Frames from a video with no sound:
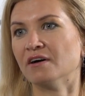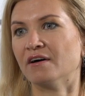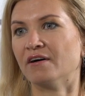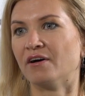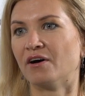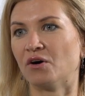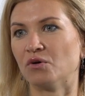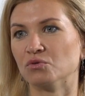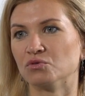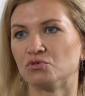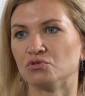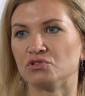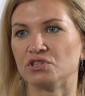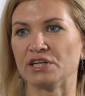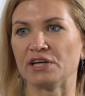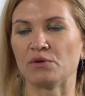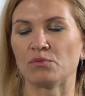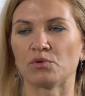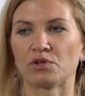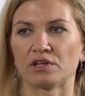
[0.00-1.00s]
how to
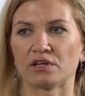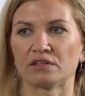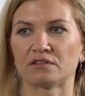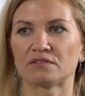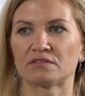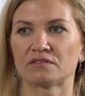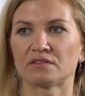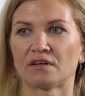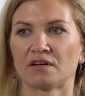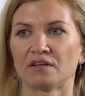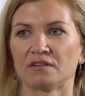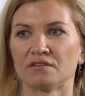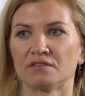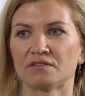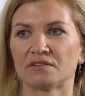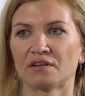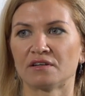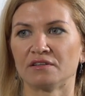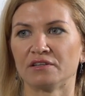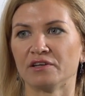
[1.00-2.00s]
deal with it.
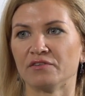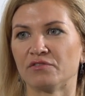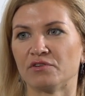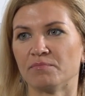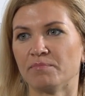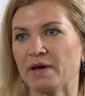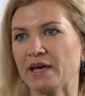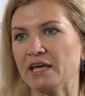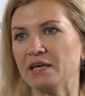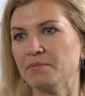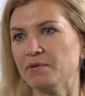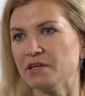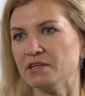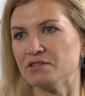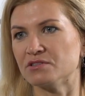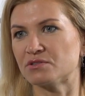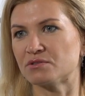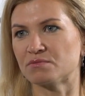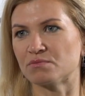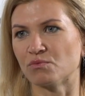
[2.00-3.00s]
And even
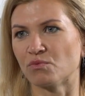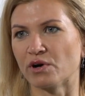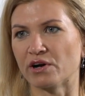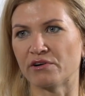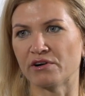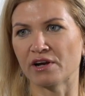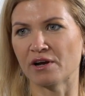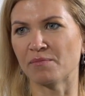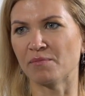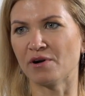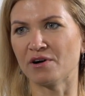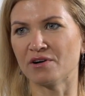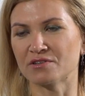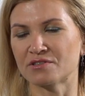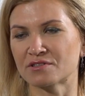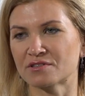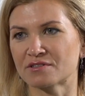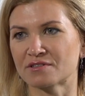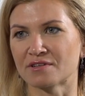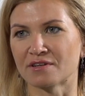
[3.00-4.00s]
babies wearing
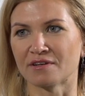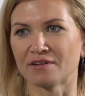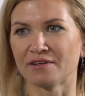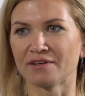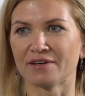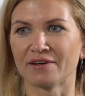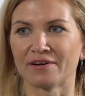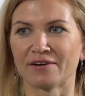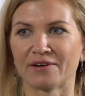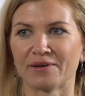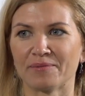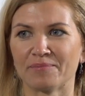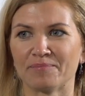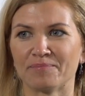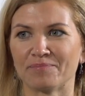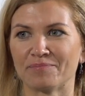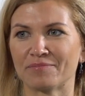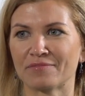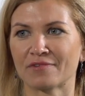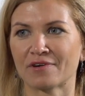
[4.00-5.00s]
masks,
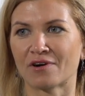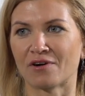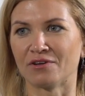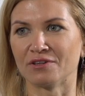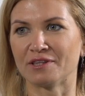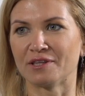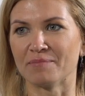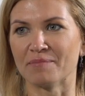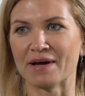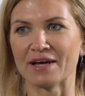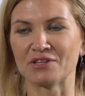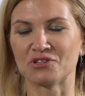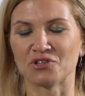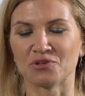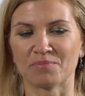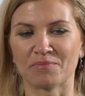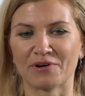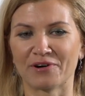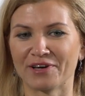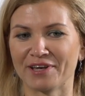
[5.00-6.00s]
I can't
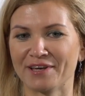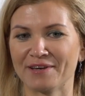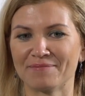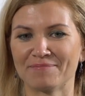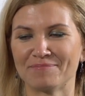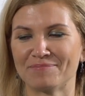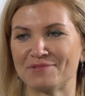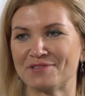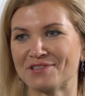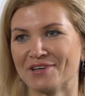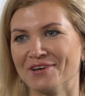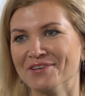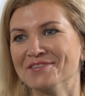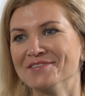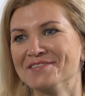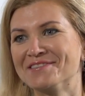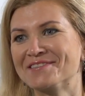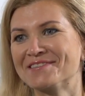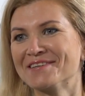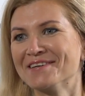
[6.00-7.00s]
imagine my
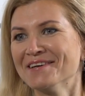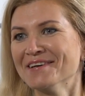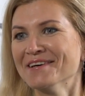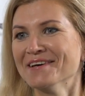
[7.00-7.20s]
sons